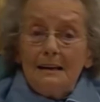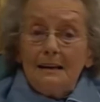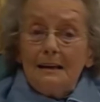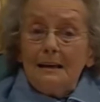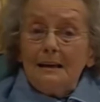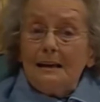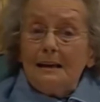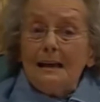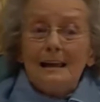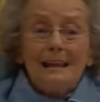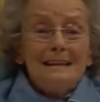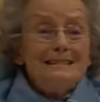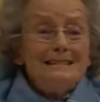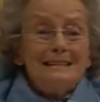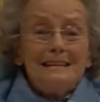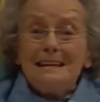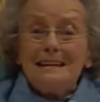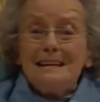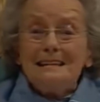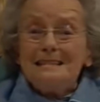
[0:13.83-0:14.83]
see what these
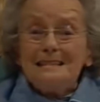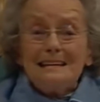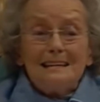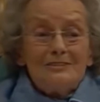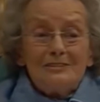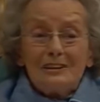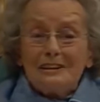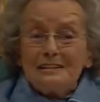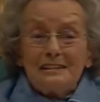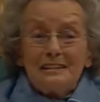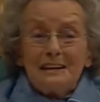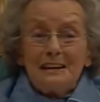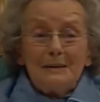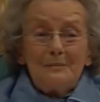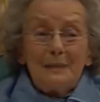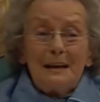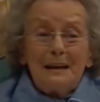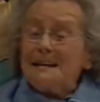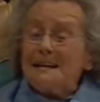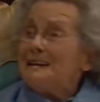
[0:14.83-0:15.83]
actors are now,
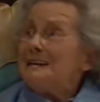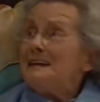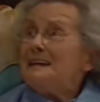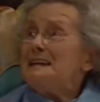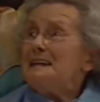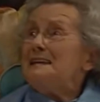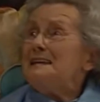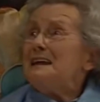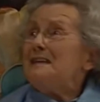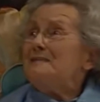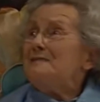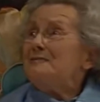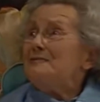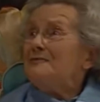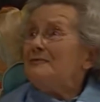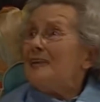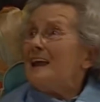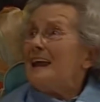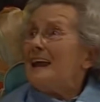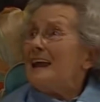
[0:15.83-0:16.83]
who has made it to the top
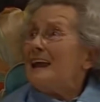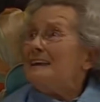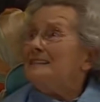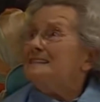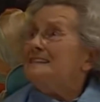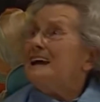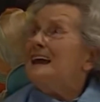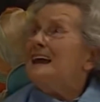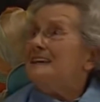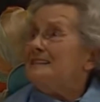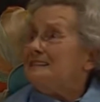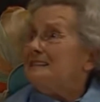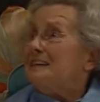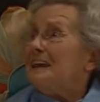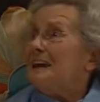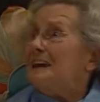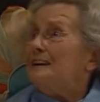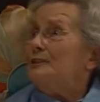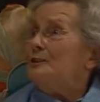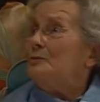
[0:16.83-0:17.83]
of Hollywood and who
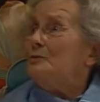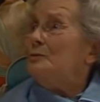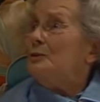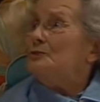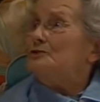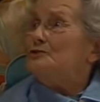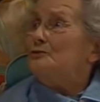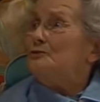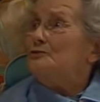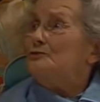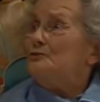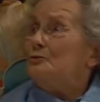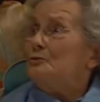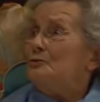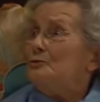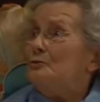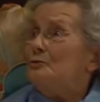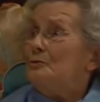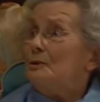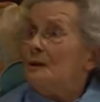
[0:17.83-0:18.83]
has passed away.
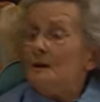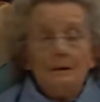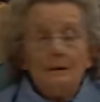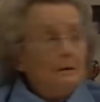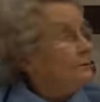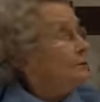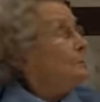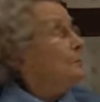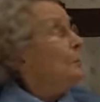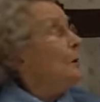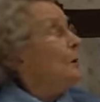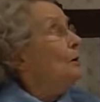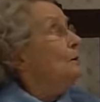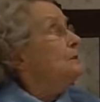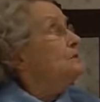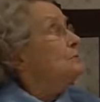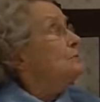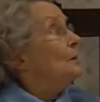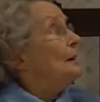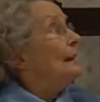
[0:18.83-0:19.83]
Find the answer in our
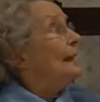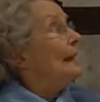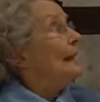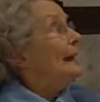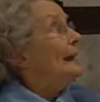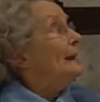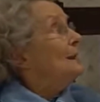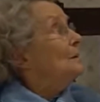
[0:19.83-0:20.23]
video.